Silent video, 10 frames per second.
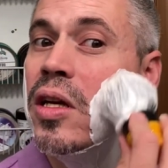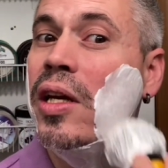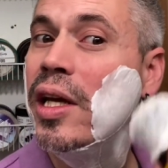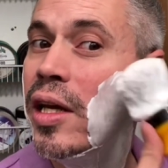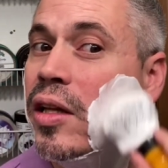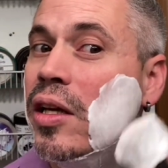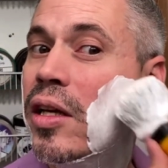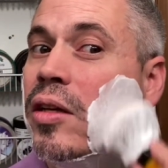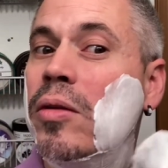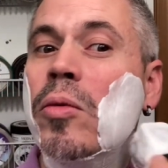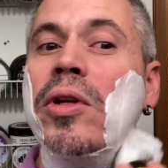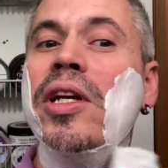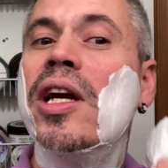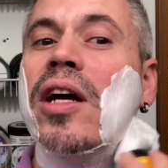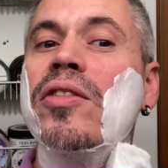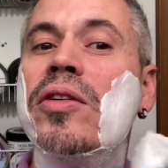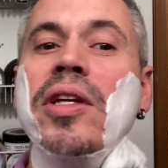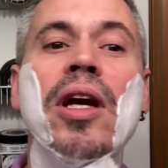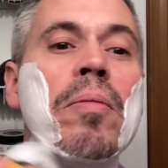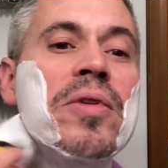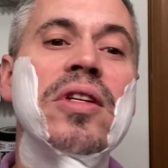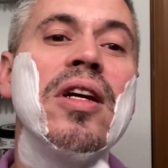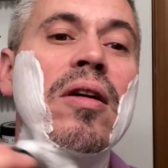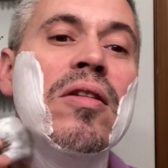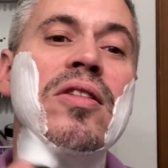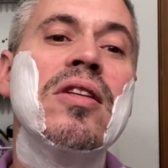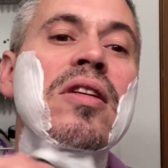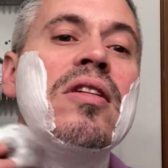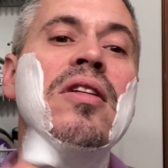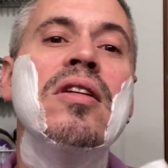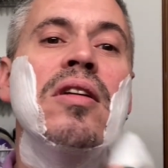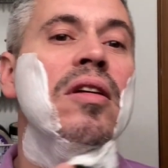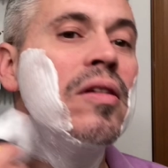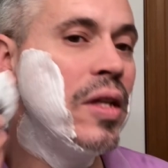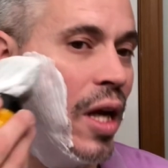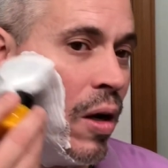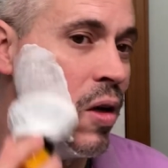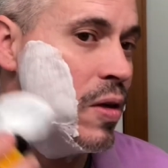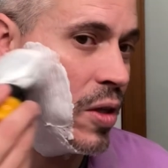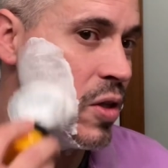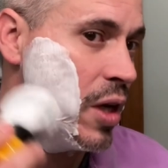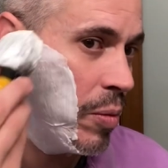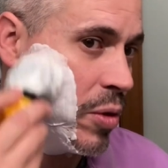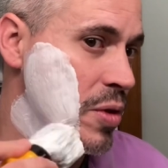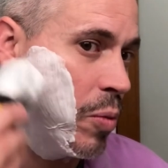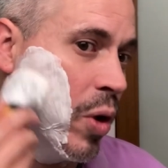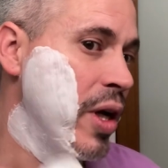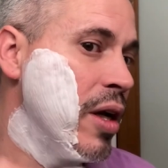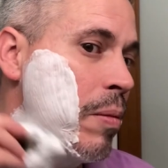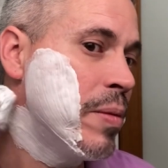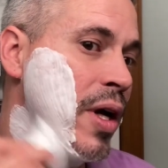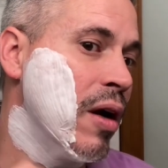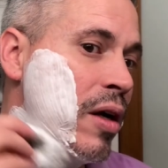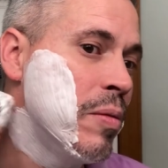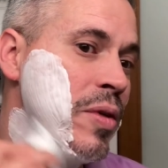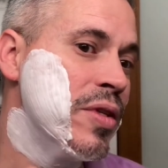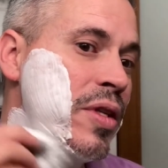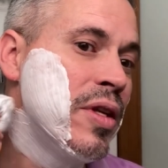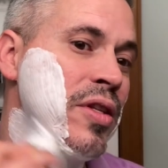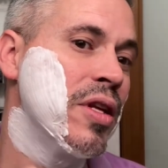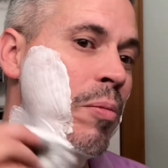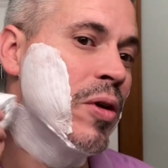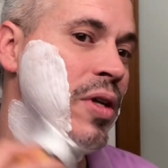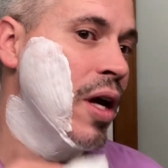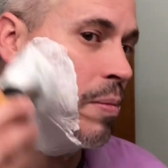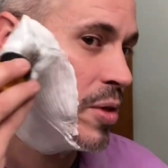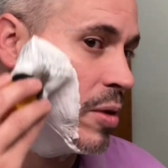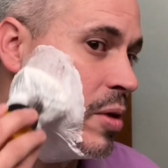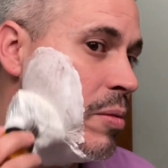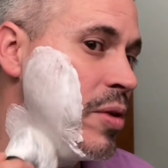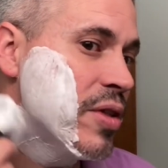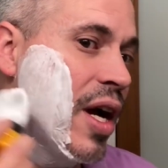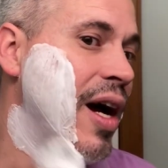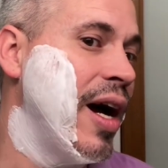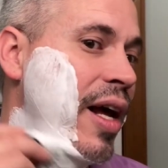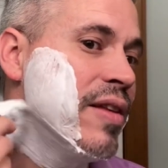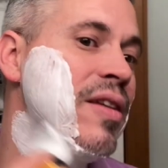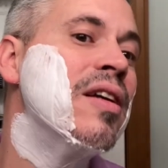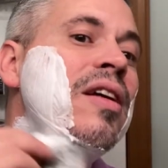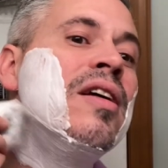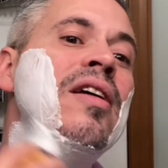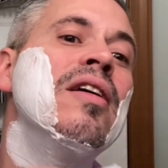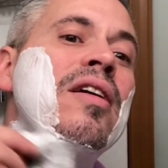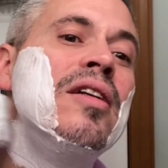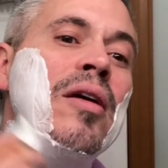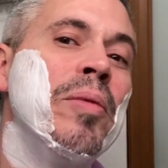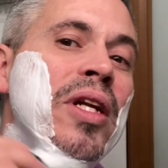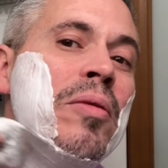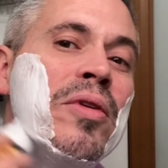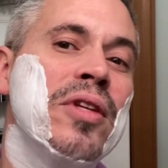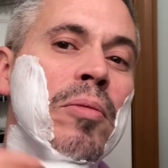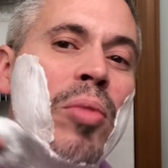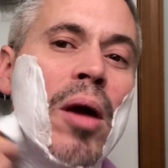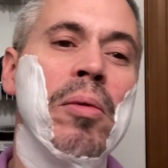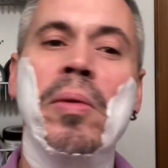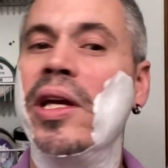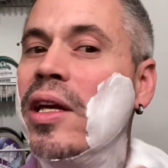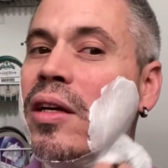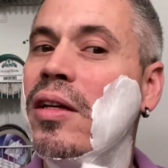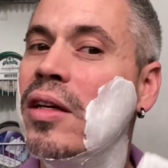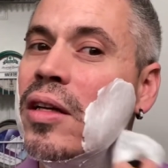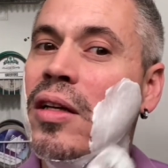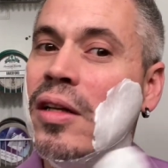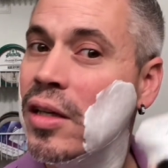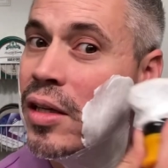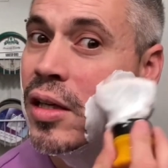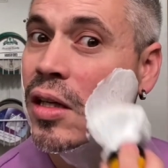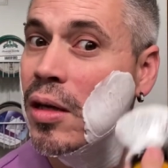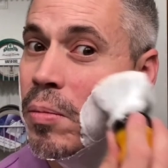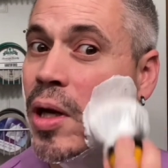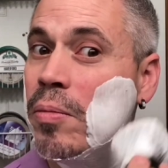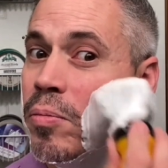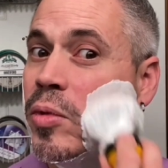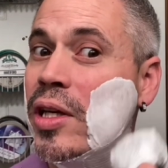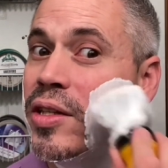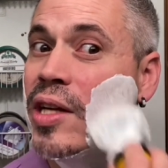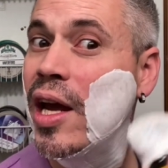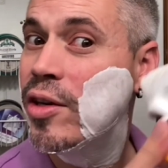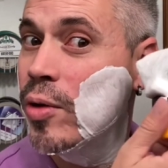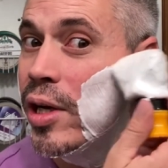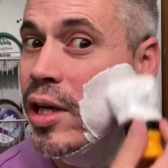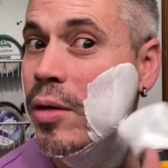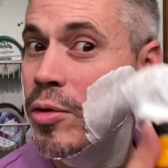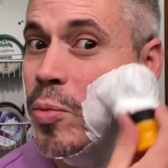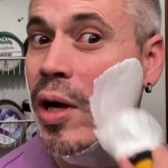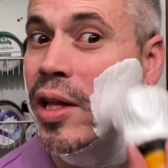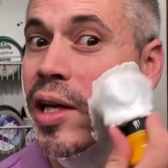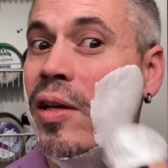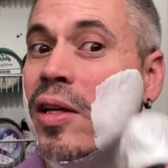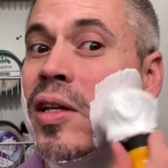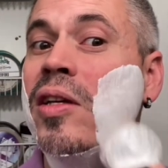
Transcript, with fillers: And when you got to the upstairs, the air conditioning wasn't working up there, and it was in the summertime, so it was hot. I mean, it was like probably, I'm not exaggerating, it was probably like,